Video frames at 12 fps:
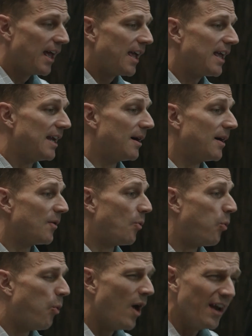In a
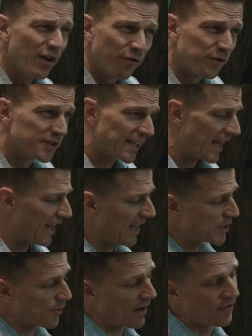wonderful day and
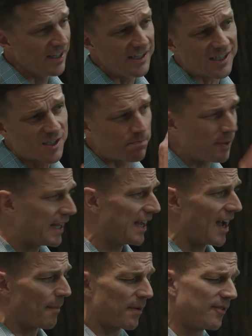age where everything is speeding
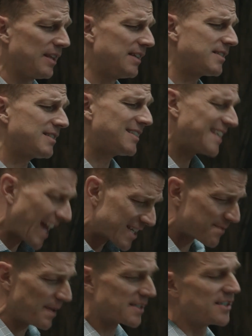up, everything is
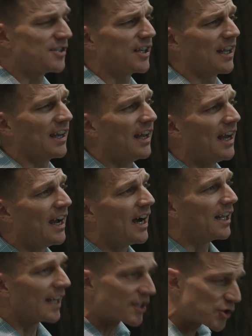text messaging and
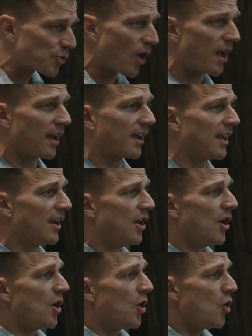electronic and
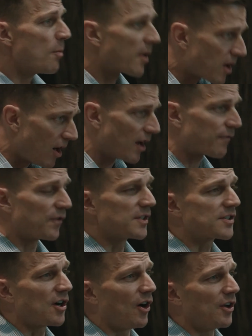Uber conference
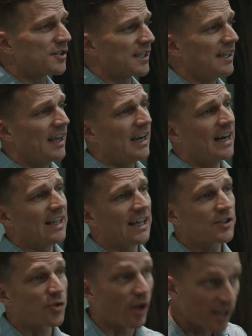calls and
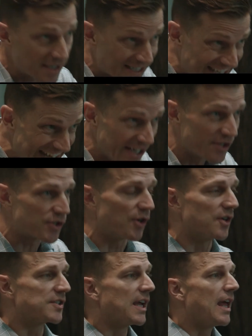electronic
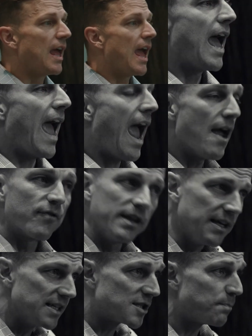signatures,
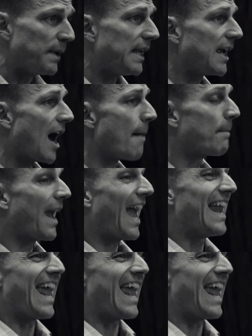everything is speeding up and